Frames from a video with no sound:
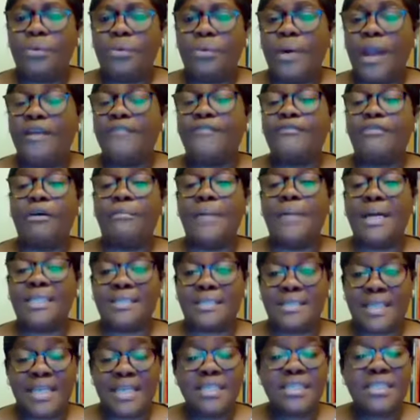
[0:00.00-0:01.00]
away from my
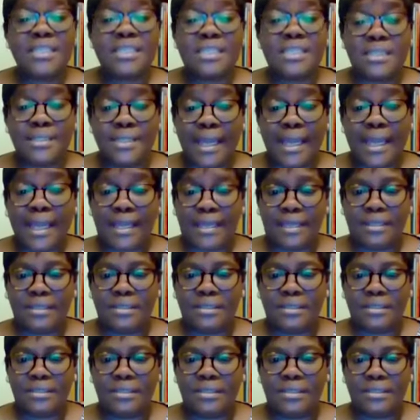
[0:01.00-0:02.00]
sins today,
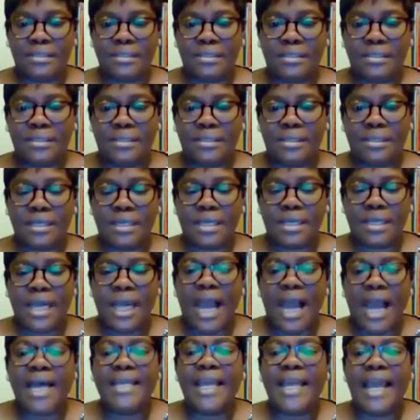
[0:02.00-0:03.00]

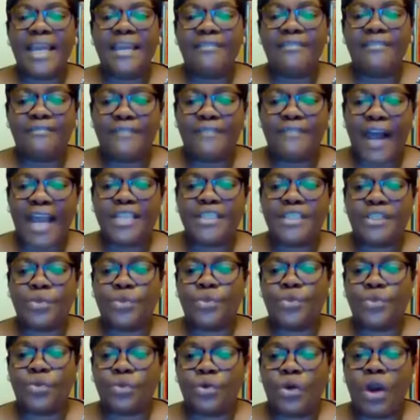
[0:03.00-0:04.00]
and I invite
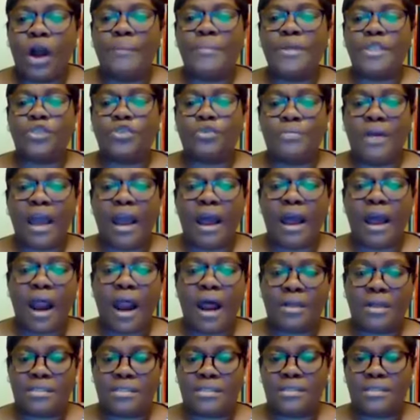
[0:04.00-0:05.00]
you to come into my
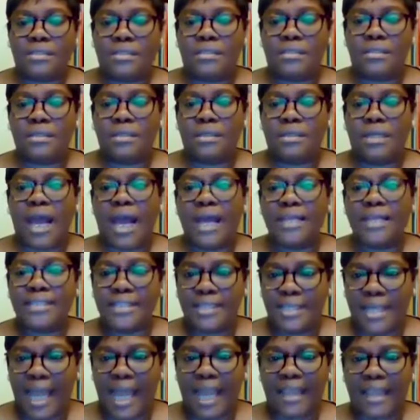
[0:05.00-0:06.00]
heart
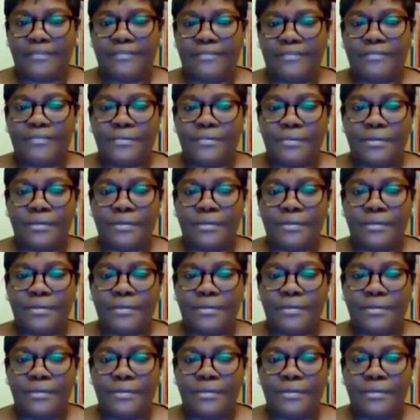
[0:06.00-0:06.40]
and life.